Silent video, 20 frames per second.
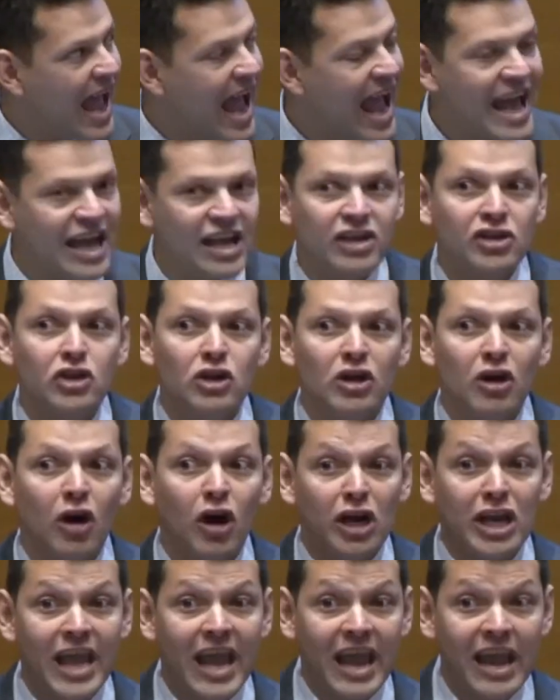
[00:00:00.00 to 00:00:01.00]
and
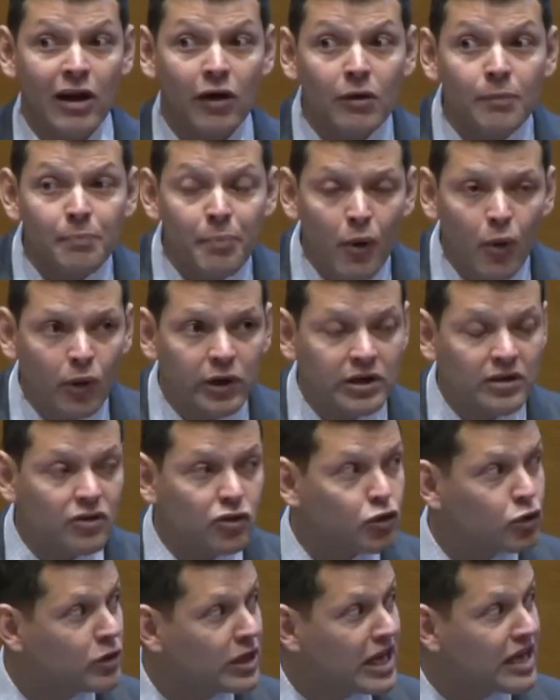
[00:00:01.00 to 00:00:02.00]
on
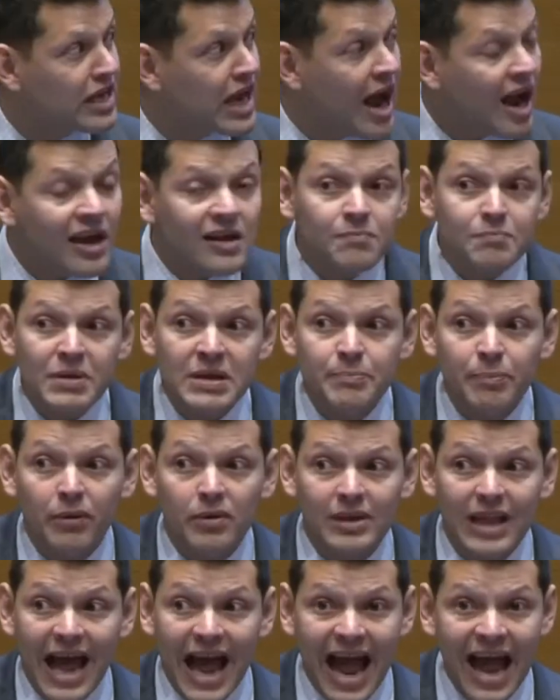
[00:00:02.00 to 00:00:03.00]
airports to deny
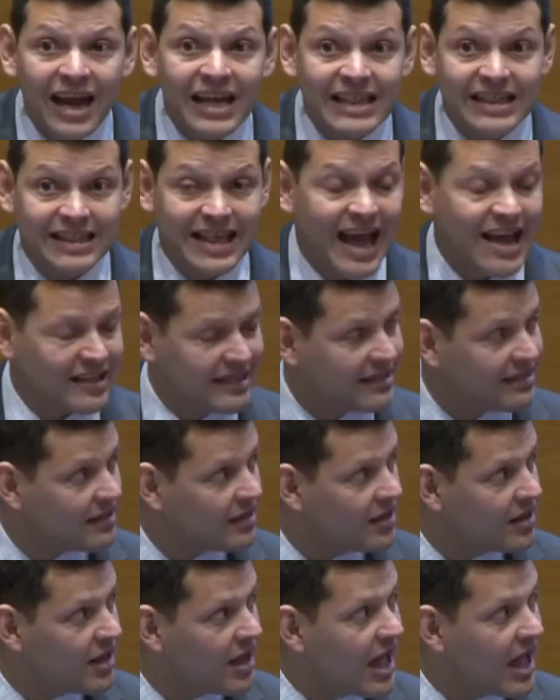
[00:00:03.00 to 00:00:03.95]
people access